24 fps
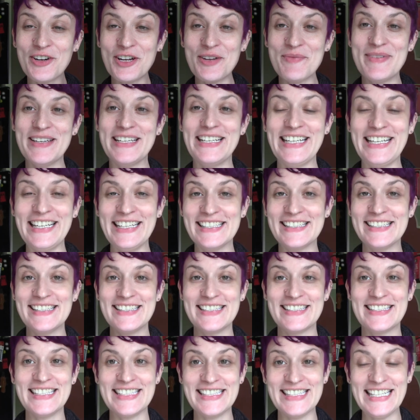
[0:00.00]
Everybody, it's
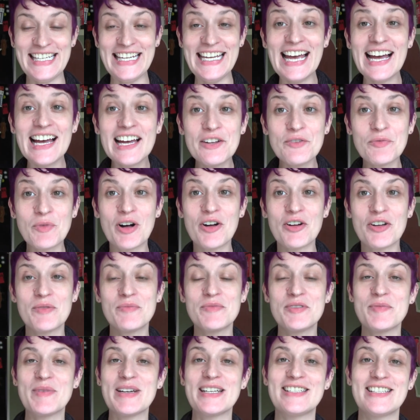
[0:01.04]
Dizzy and welcome
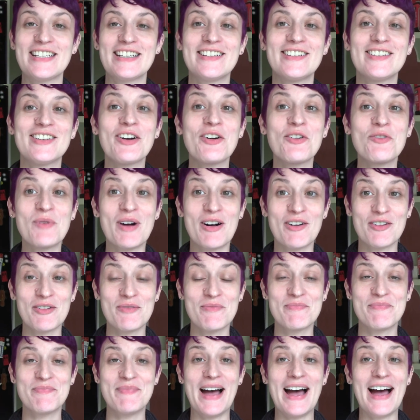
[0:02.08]
to my channel or
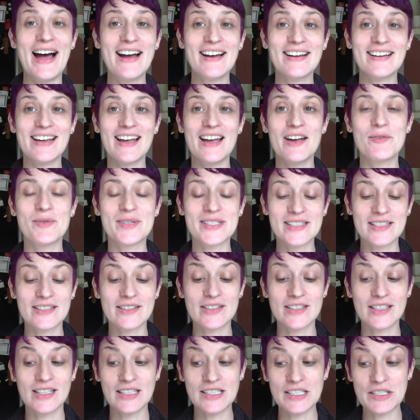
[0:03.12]
welcome back. I wasn't
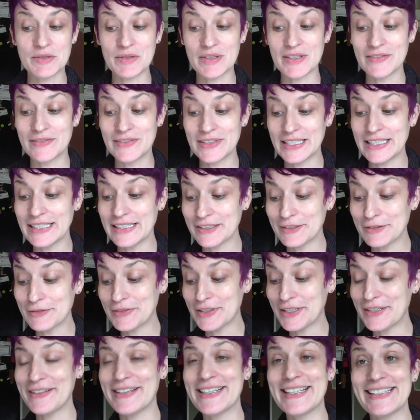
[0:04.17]
going to do a video
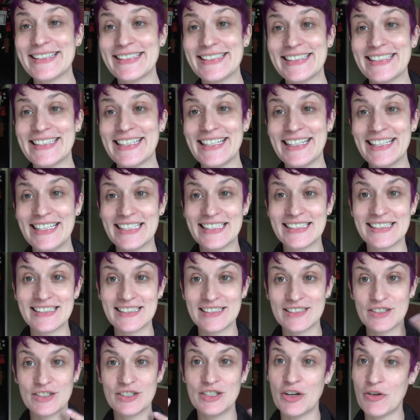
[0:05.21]
for you guys today,
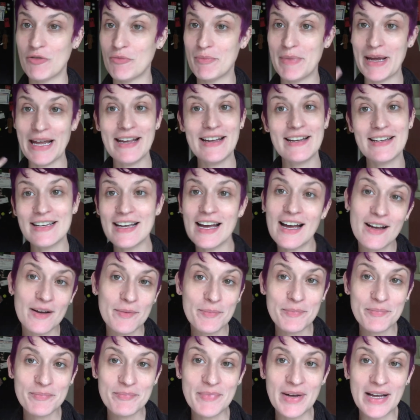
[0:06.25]
hence no
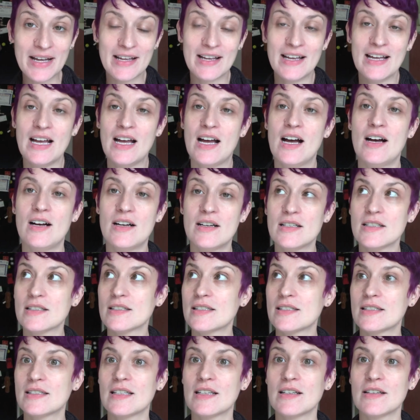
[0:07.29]
makeup.
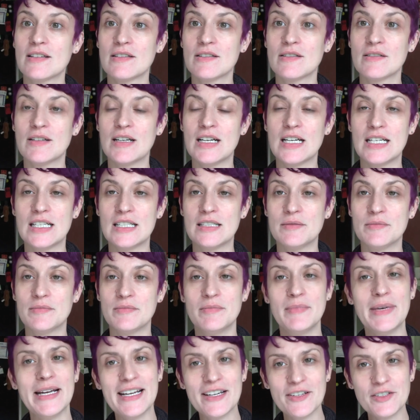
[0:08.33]
Also, um,
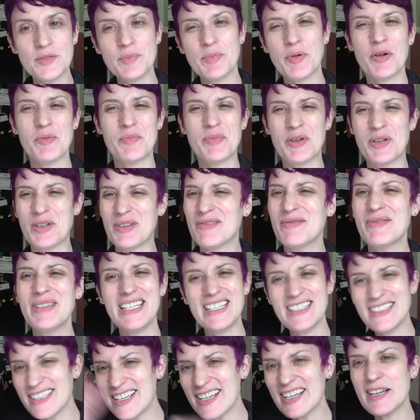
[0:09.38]
my hair's purple. We
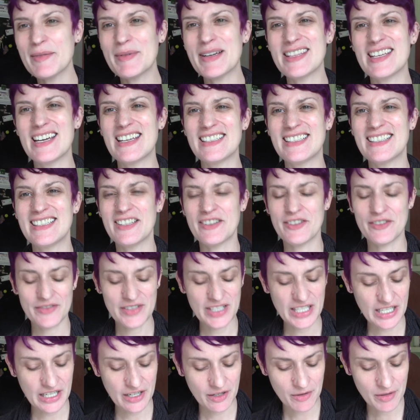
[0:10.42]
can talk about that in another
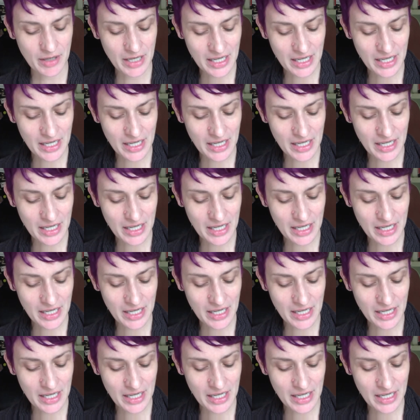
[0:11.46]
video.